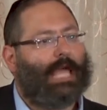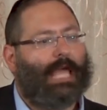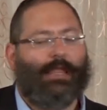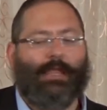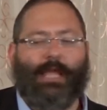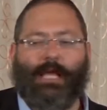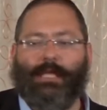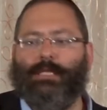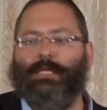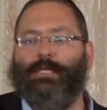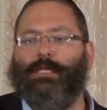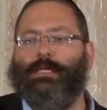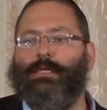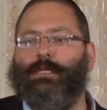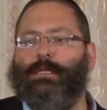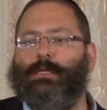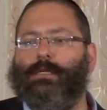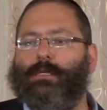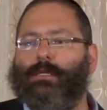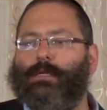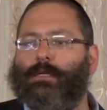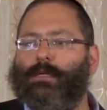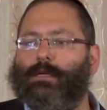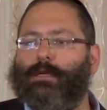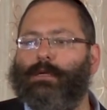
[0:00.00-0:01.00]
and
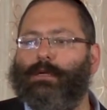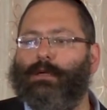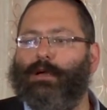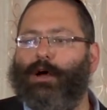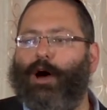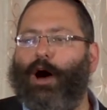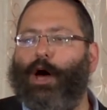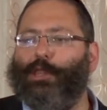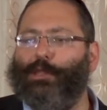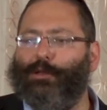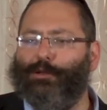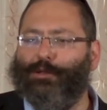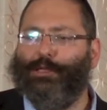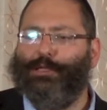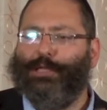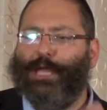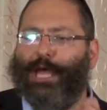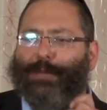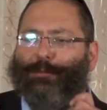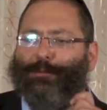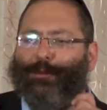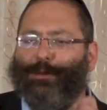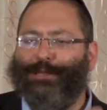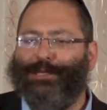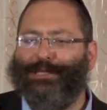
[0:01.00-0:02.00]
let's
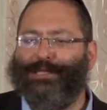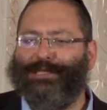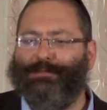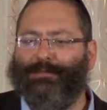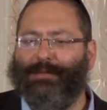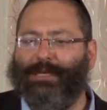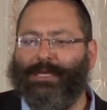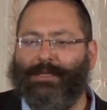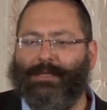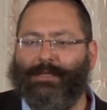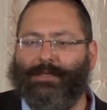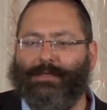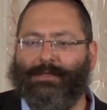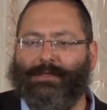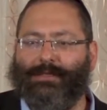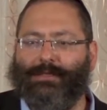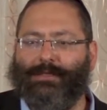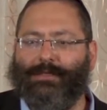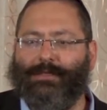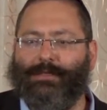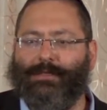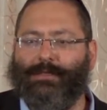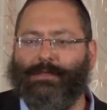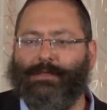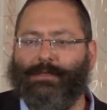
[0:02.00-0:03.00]
understand what this
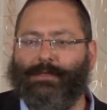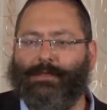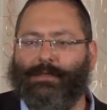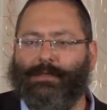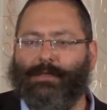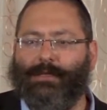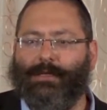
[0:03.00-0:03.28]
means.